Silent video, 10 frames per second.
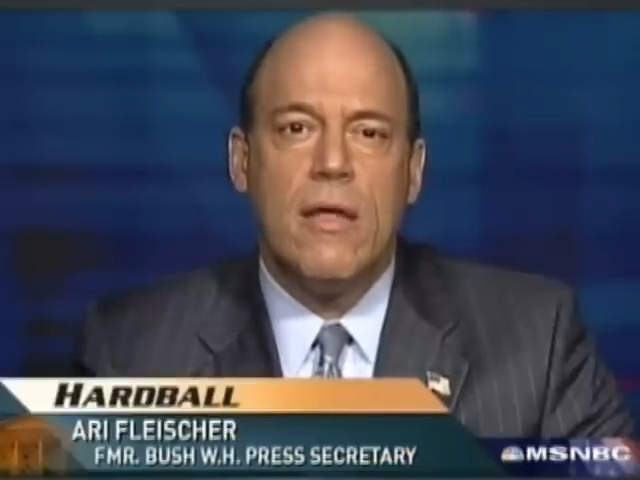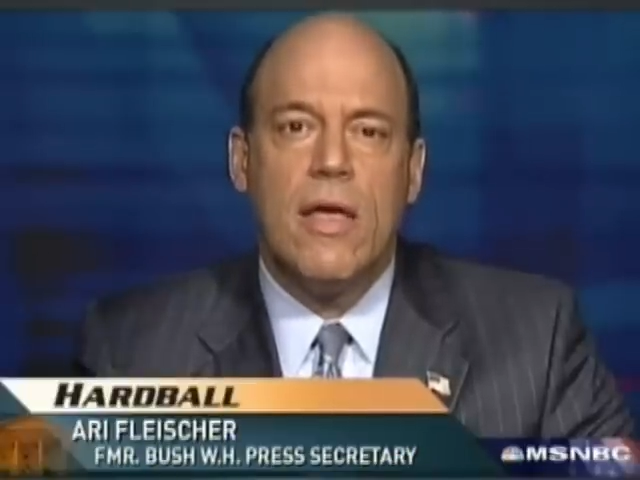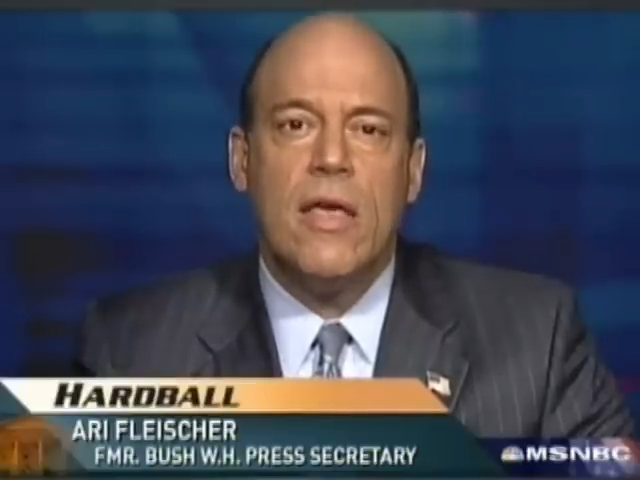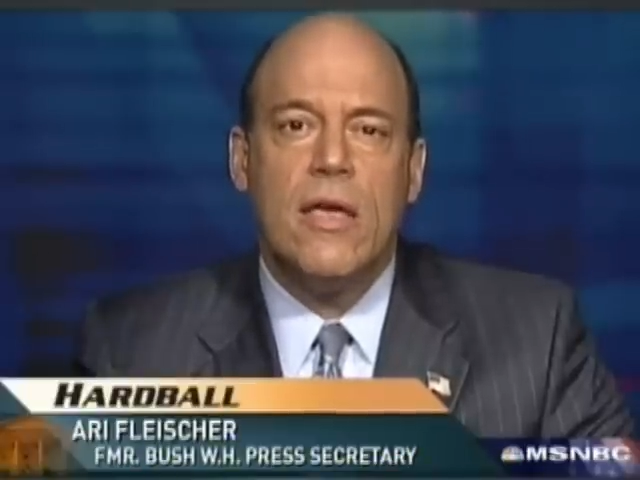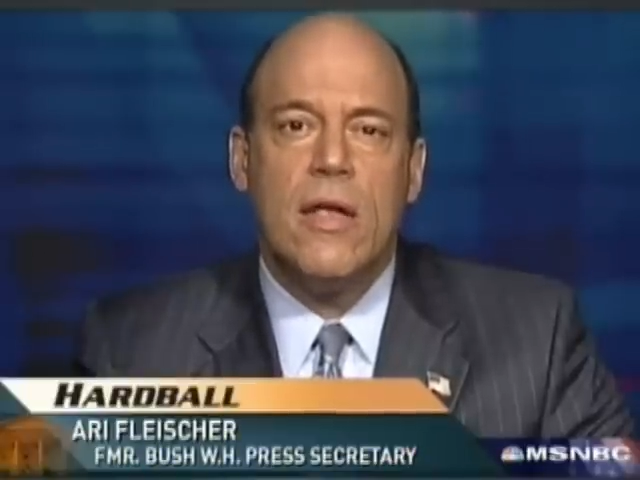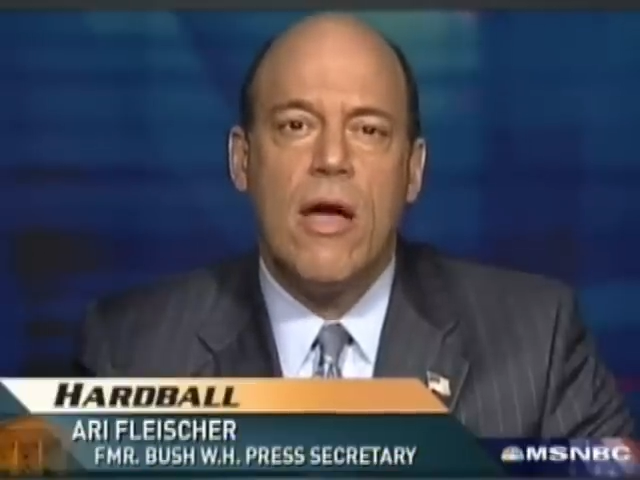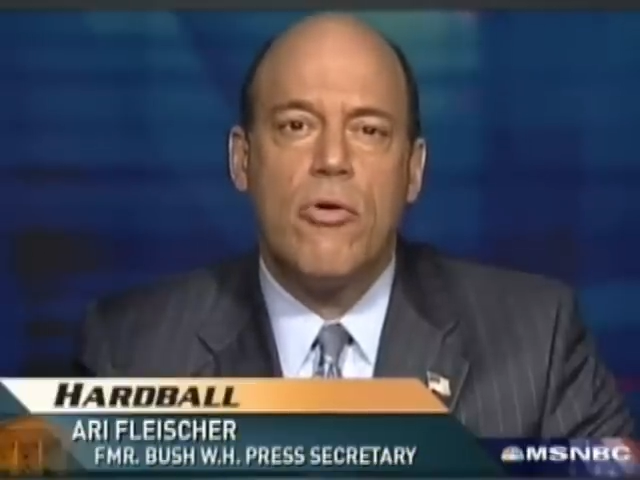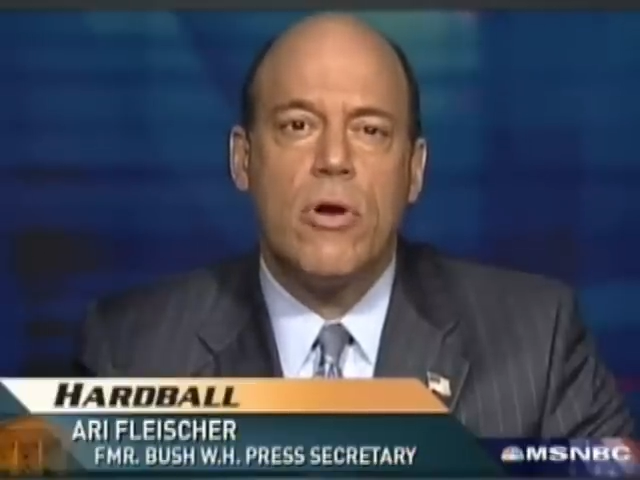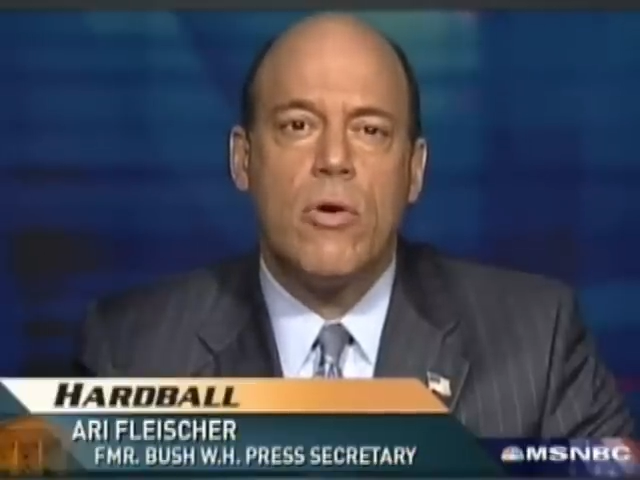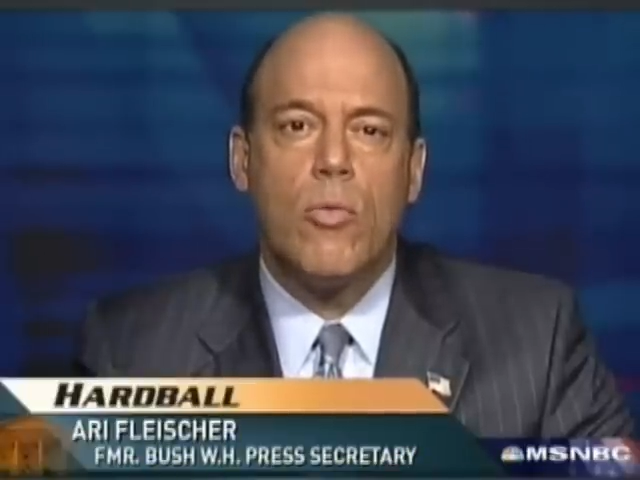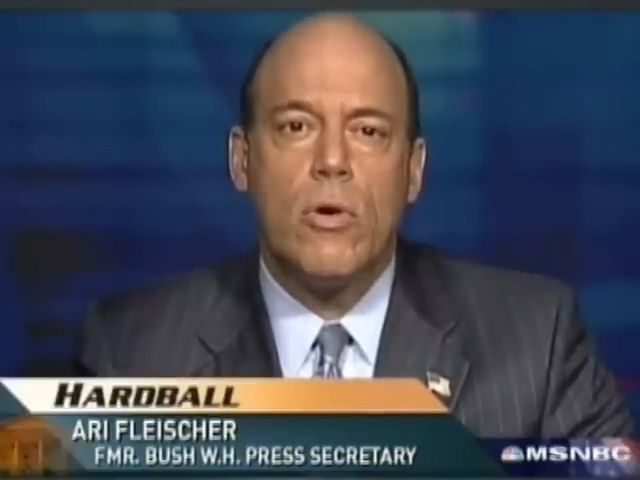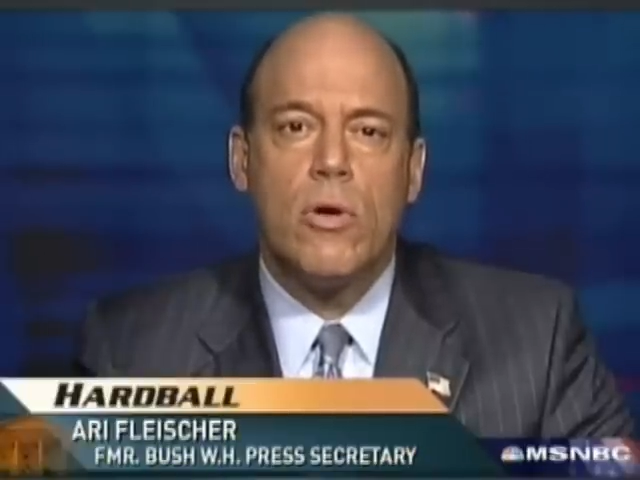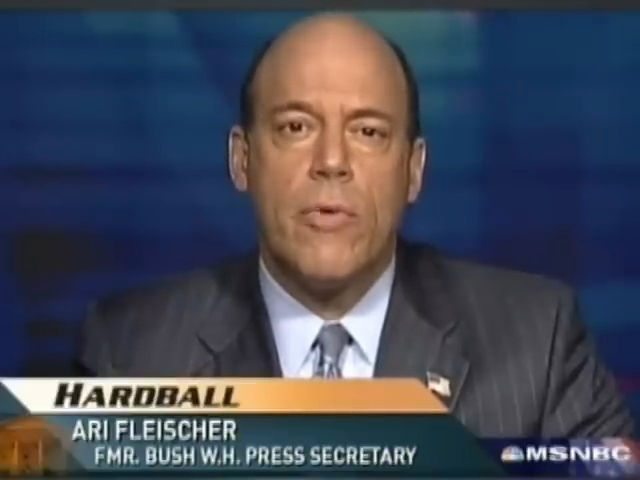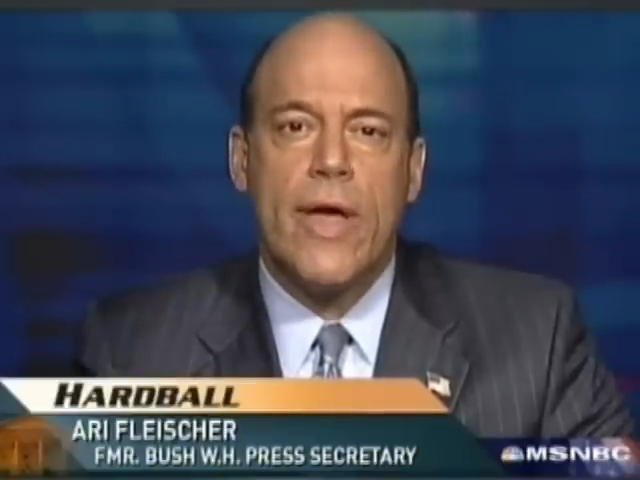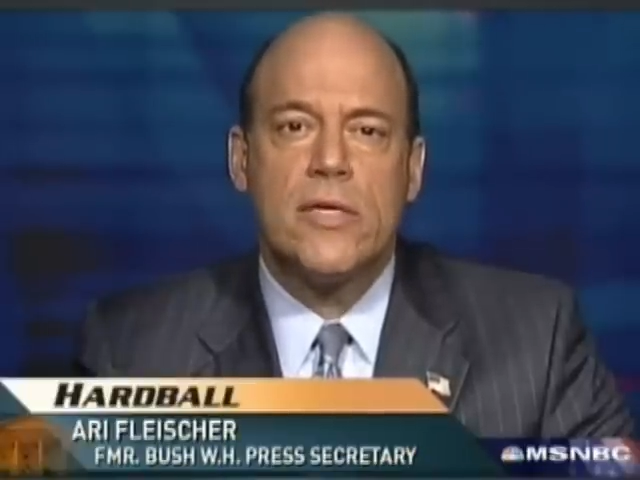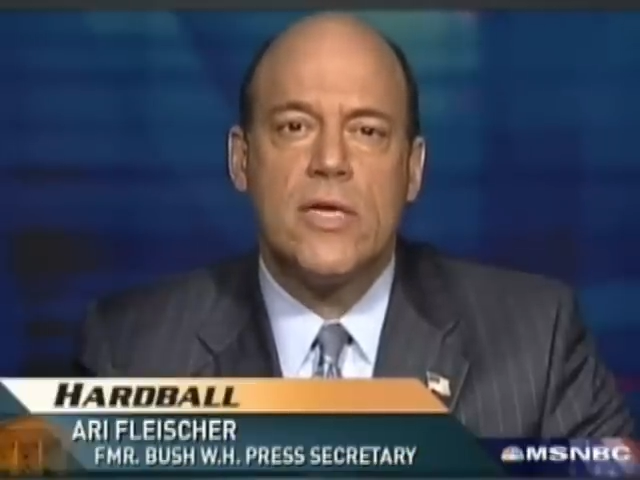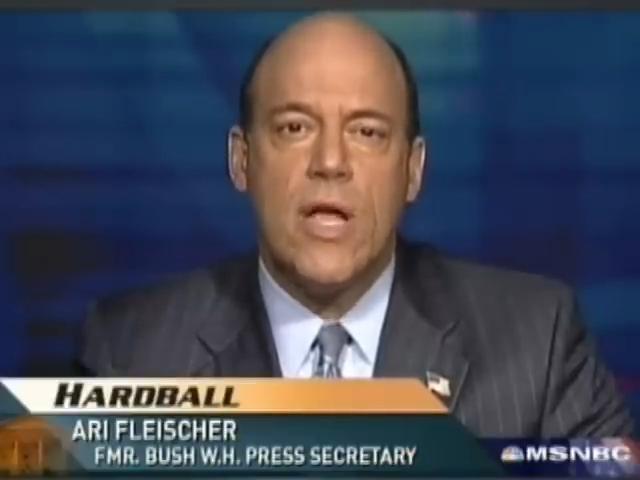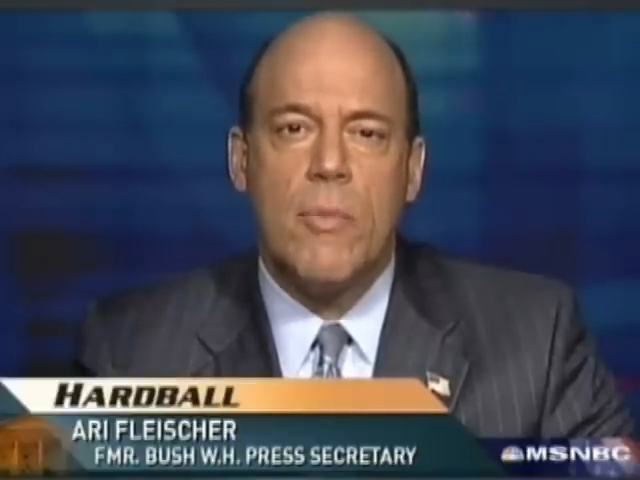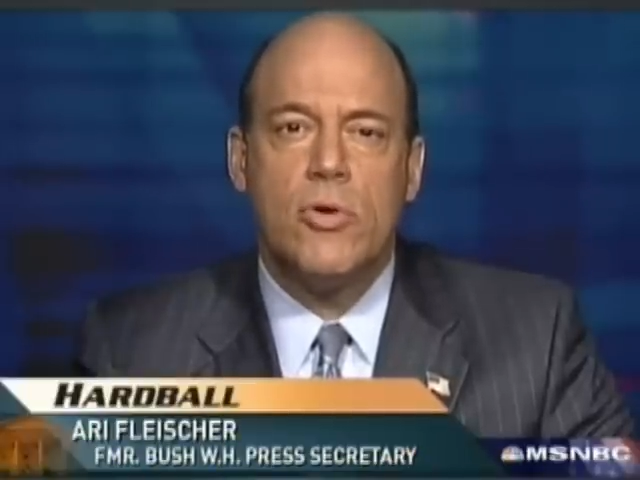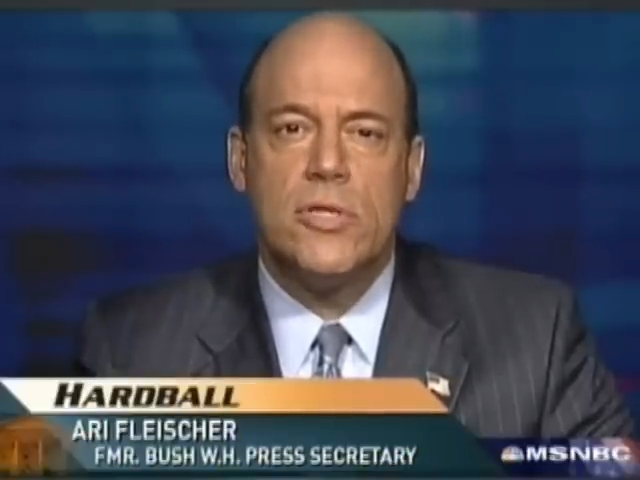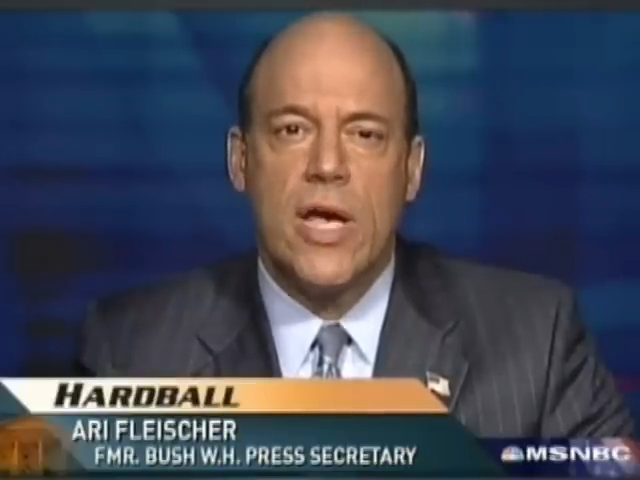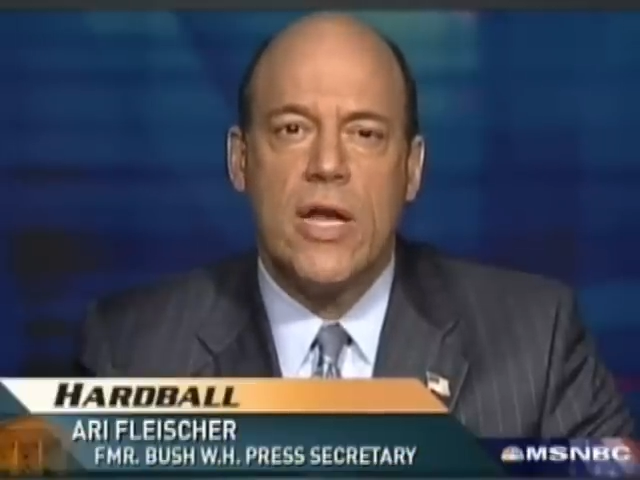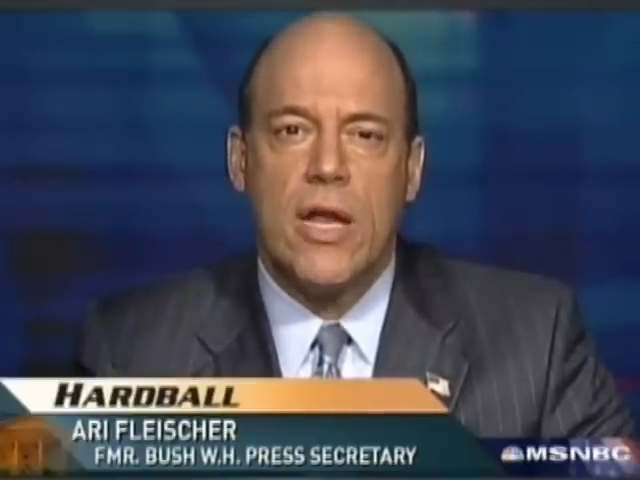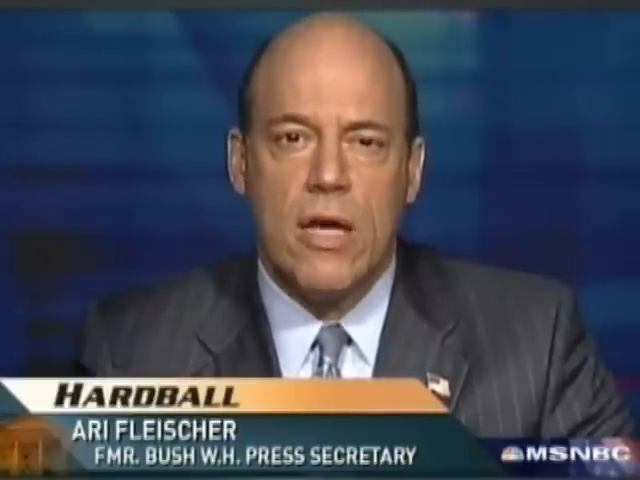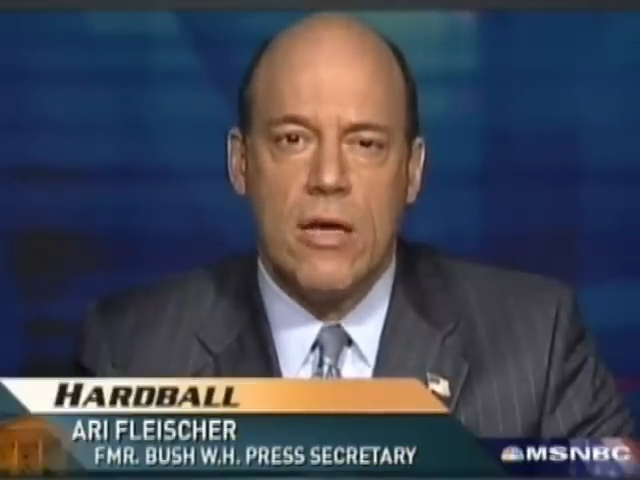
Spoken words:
that he inherited a world without Saddam Hussein in it.